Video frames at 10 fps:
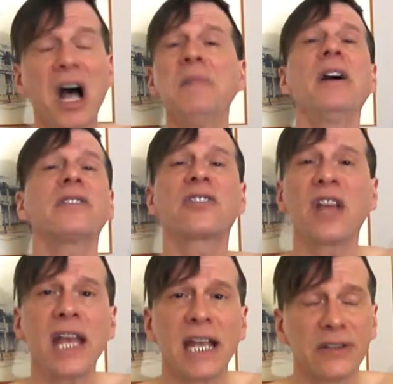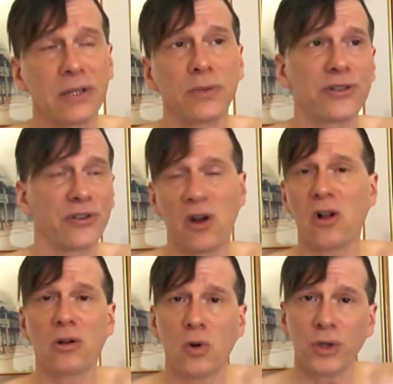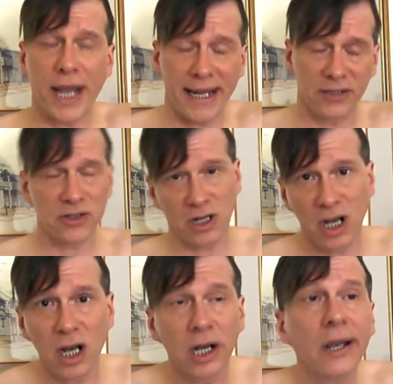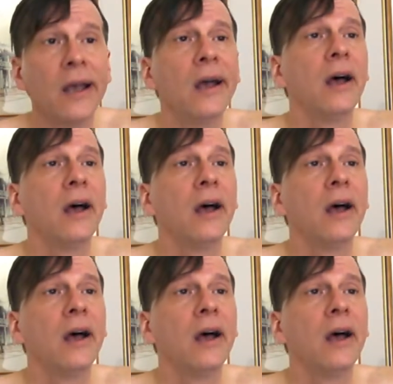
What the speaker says: I'm not saying that we should all hold hands and hug.